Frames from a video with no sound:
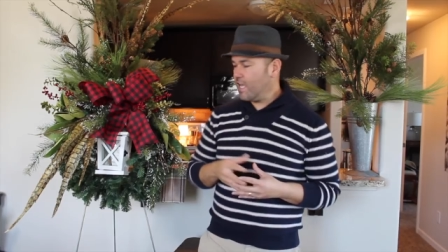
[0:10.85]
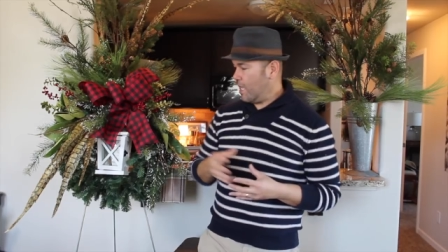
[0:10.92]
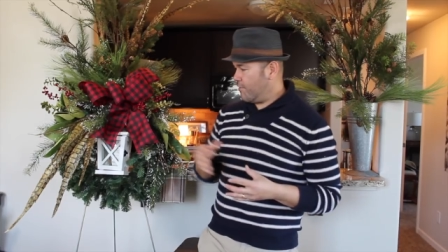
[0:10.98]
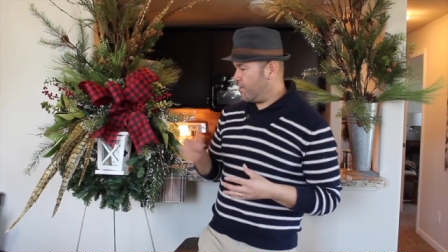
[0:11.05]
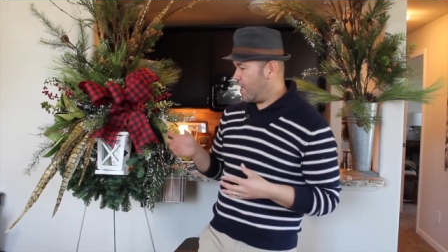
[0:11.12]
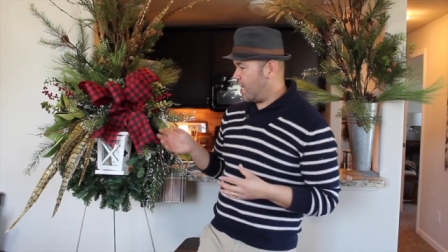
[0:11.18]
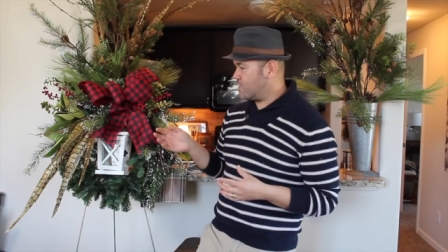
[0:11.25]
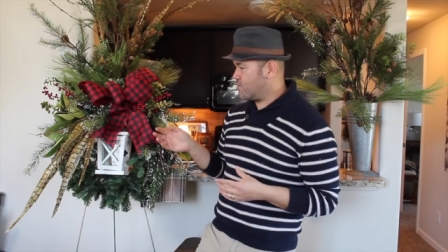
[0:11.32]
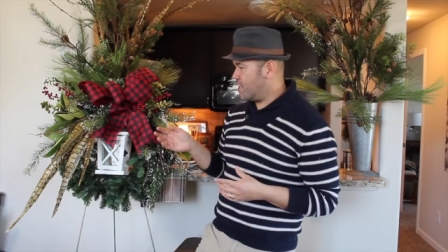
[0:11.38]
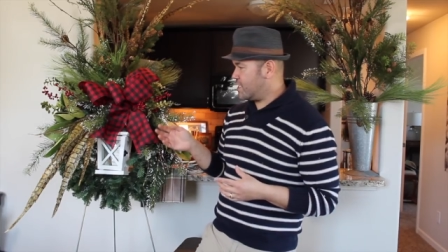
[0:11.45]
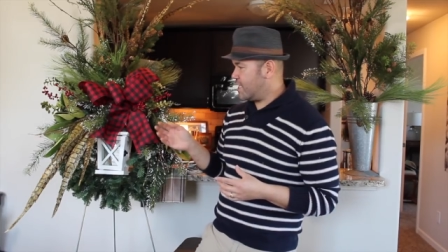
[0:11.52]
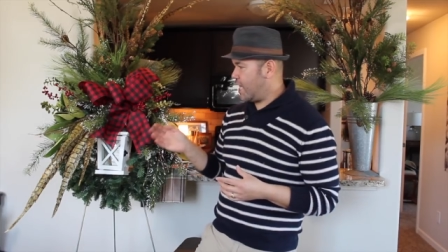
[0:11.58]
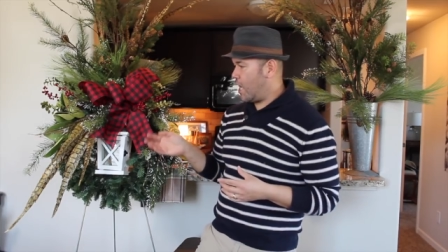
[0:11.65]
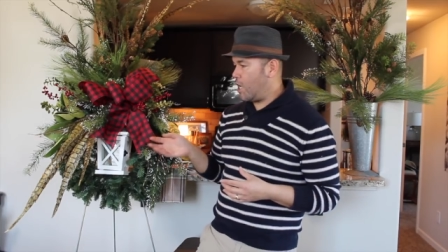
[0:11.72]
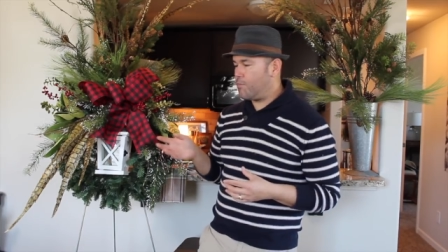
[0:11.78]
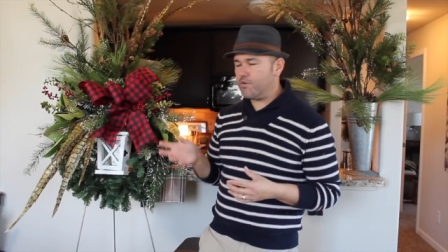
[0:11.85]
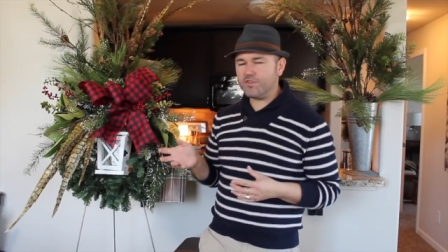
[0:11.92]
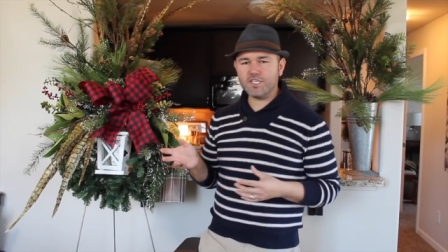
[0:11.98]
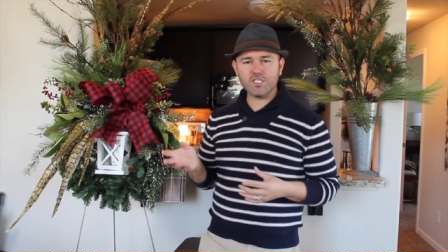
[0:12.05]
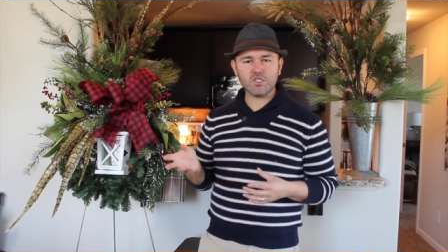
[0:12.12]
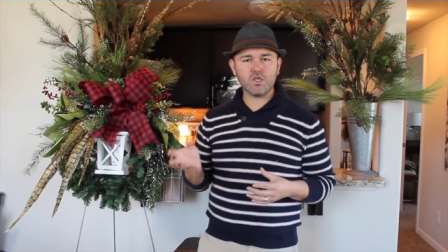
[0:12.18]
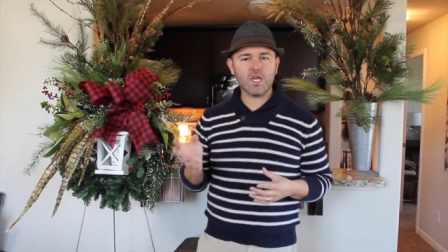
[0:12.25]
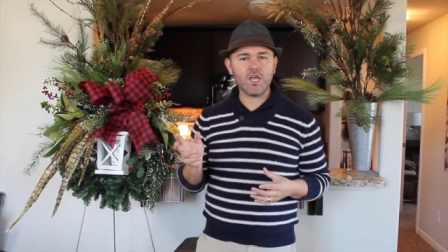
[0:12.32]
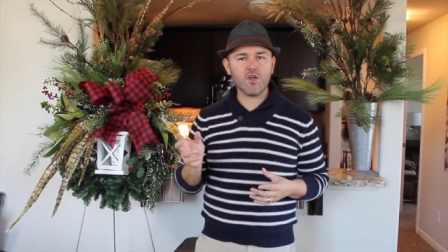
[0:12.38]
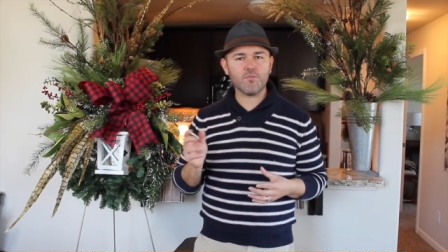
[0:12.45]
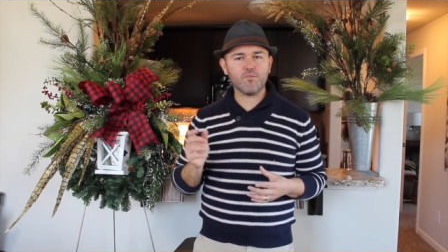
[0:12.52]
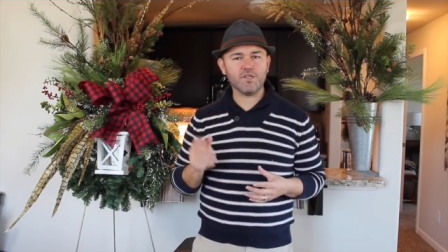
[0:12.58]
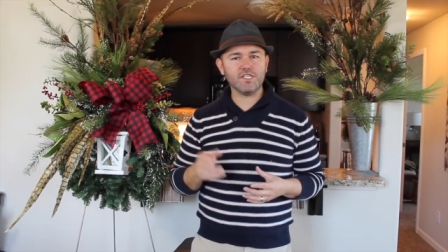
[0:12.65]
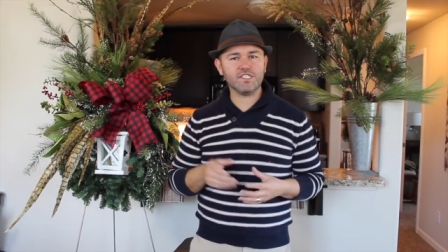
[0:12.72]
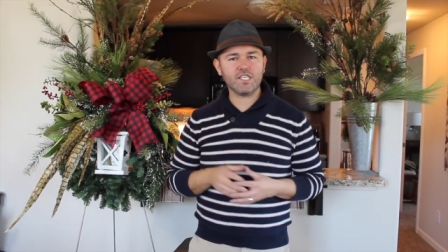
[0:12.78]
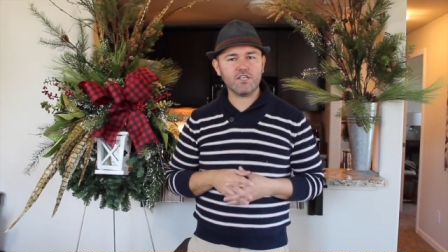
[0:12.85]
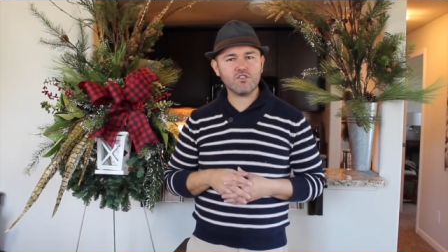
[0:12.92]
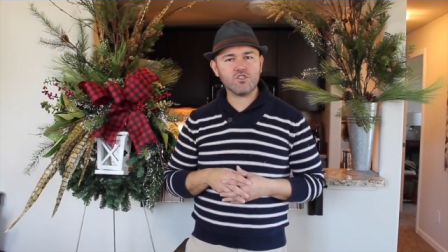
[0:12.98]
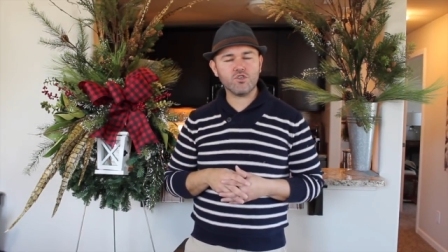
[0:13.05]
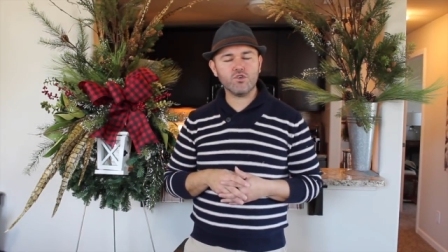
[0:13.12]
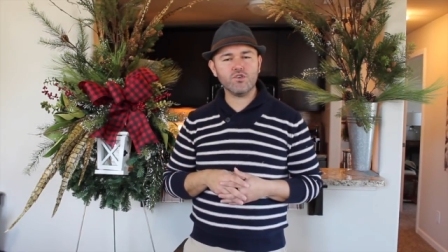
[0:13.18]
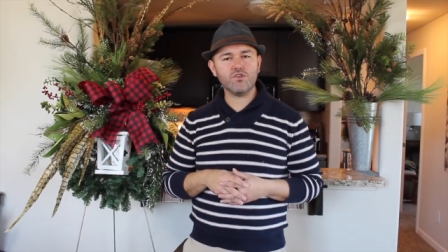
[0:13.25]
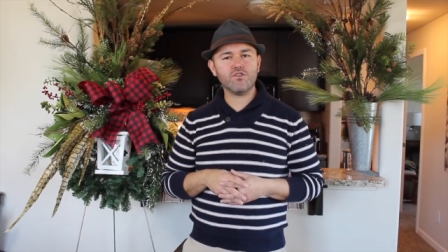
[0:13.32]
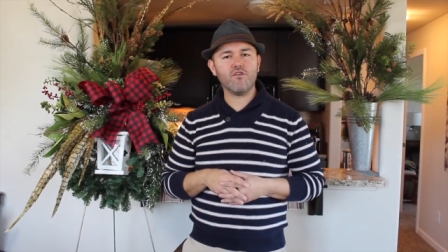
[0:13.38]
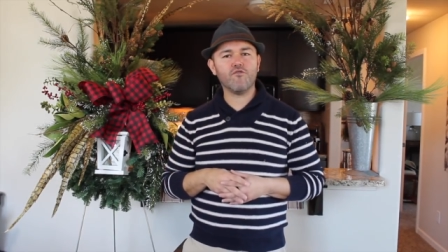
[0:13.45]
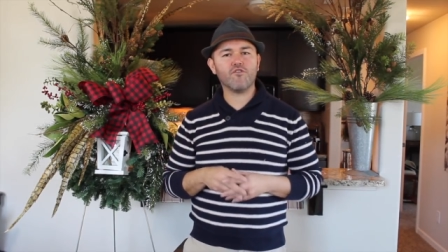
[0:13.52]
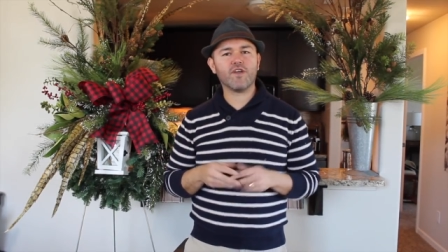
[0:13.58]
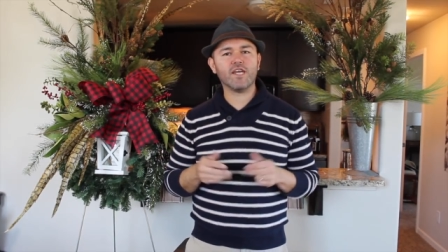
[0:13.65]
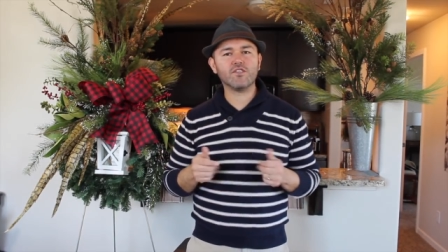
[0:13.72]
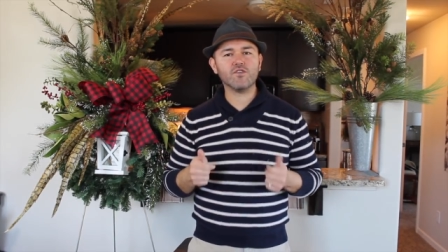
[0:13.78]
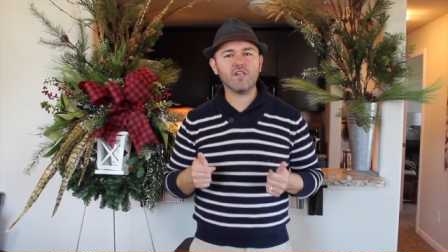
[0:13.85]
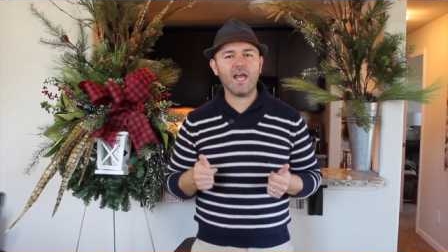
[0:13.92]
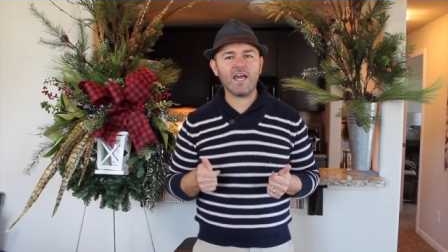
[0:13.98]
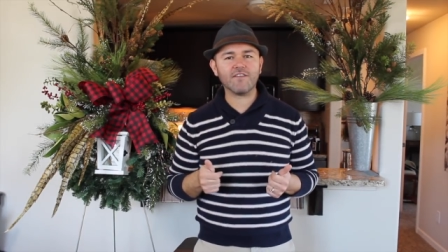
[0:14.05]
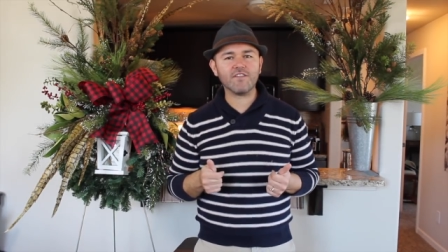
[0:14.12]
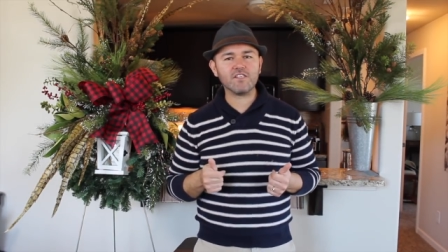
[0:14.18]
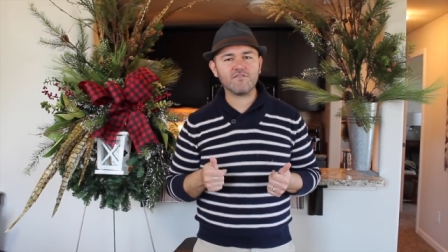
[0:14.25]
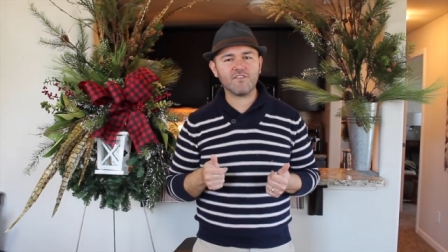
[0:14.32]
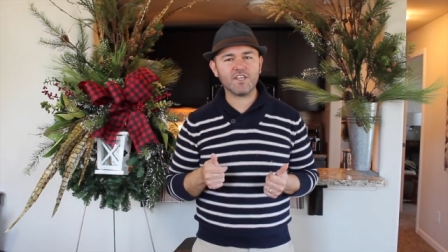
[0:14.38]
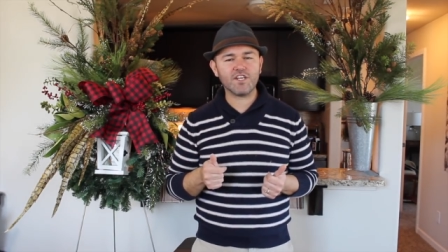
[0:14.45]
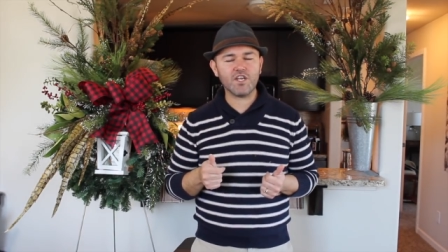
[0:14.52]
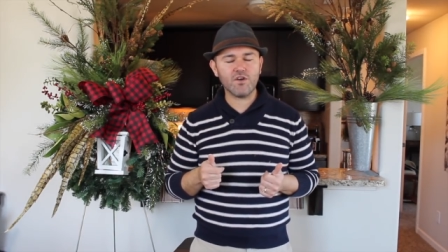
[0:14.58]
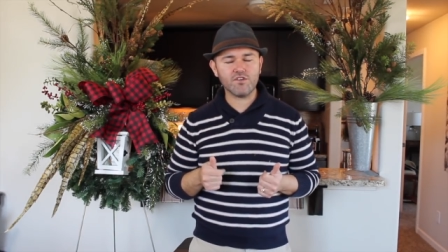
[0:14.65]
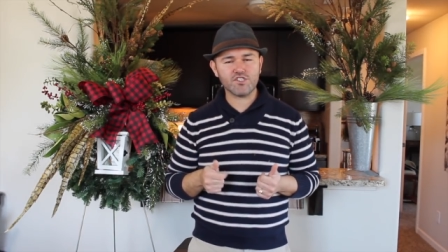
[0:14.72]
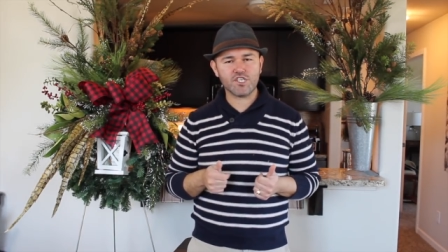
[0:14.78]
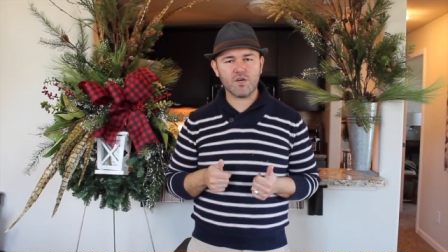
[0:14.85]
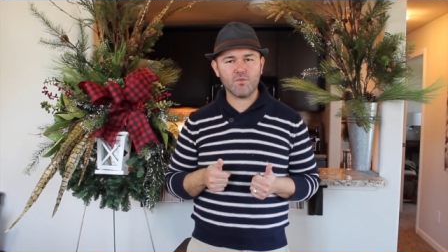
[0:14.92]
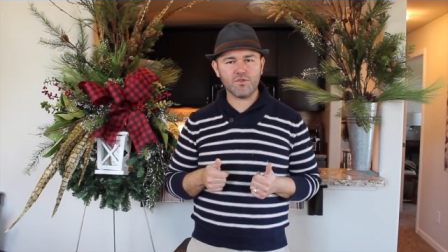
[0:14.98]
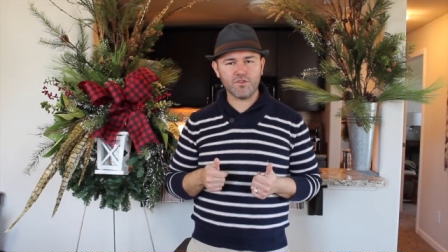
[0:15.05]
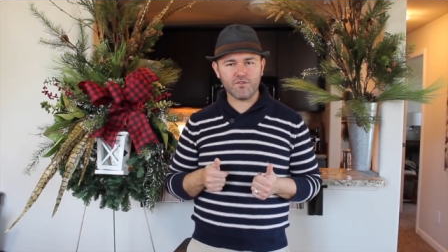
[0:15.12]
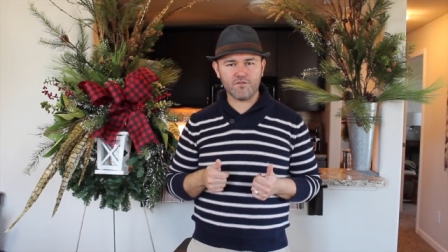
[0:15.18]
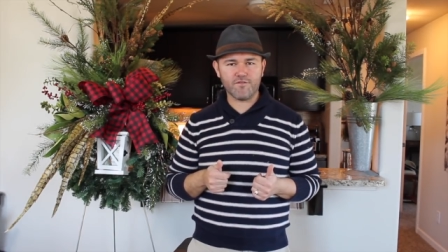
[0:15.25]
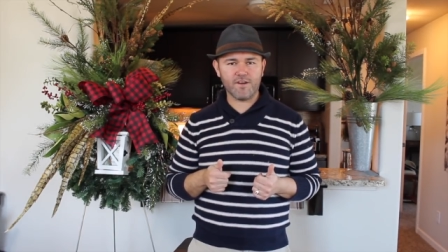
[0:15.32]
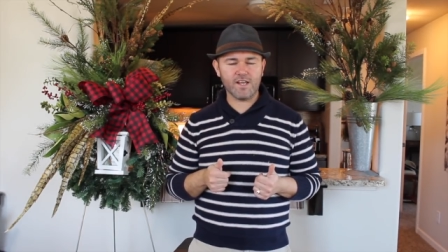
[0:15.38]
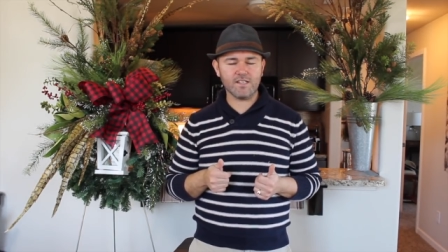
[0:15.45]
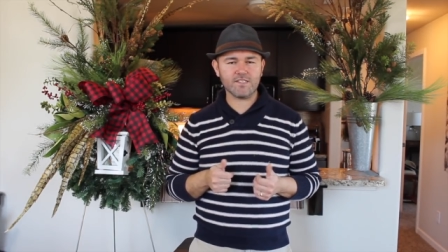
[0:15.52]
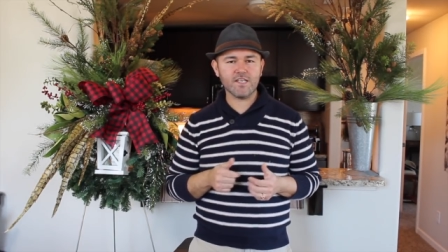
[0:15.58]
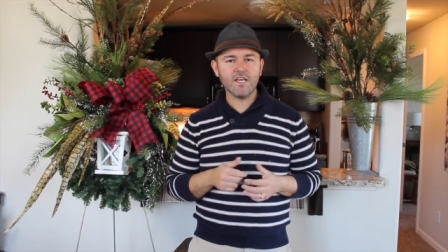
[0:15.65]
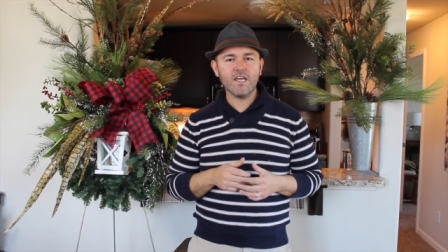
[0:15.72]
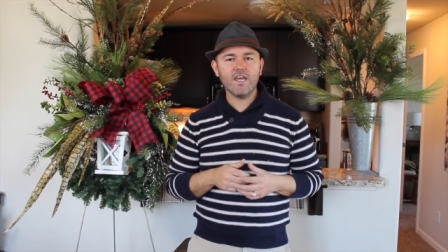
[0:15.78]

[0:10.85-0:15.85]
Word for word: If you guys want to see how I put this together, please stay tuned. Don't forget to like this video and share with your friends,